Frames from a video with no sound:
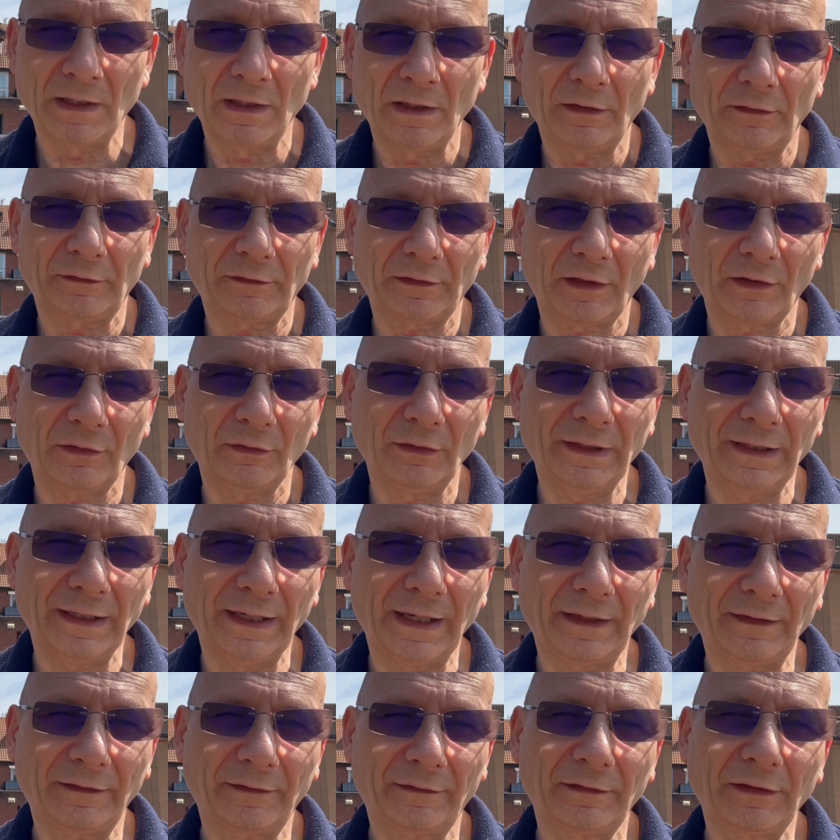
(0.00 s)
So
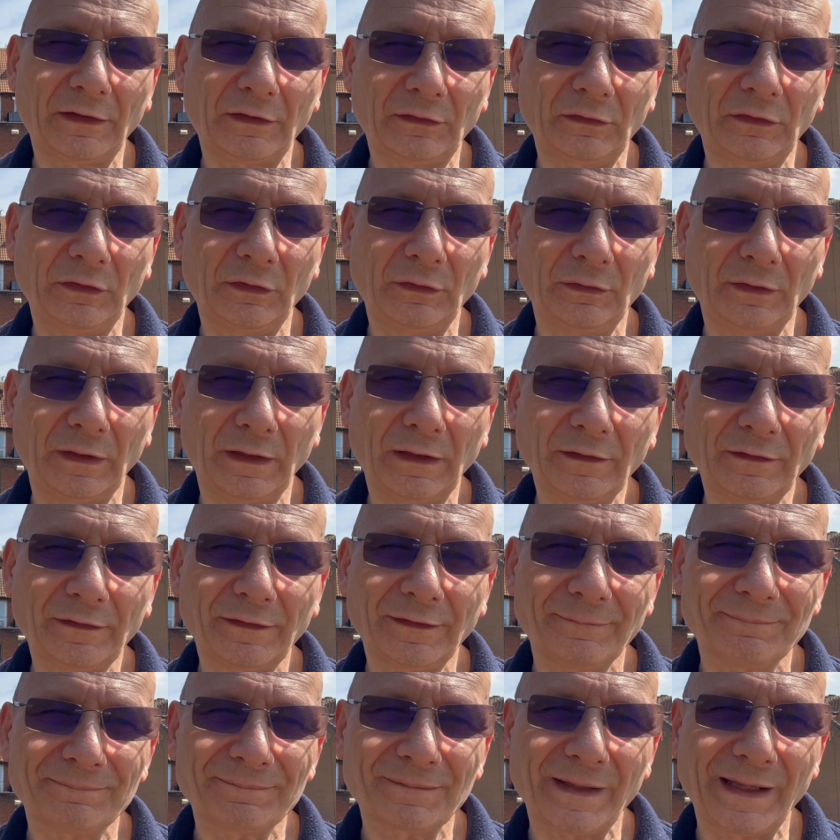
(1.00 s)
let's do this
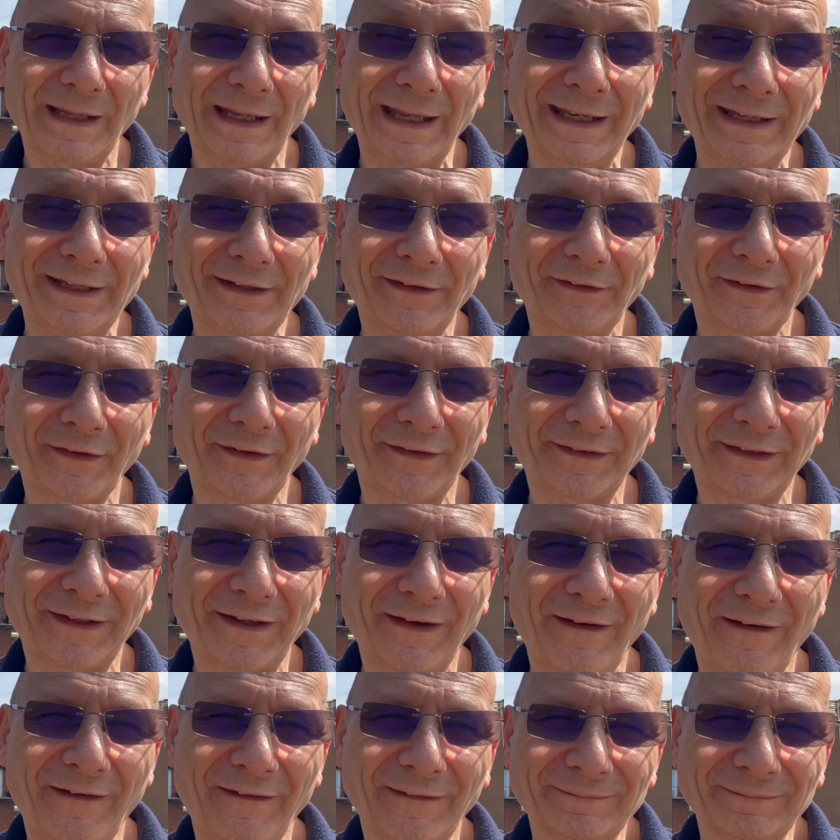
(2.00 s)
inside the car.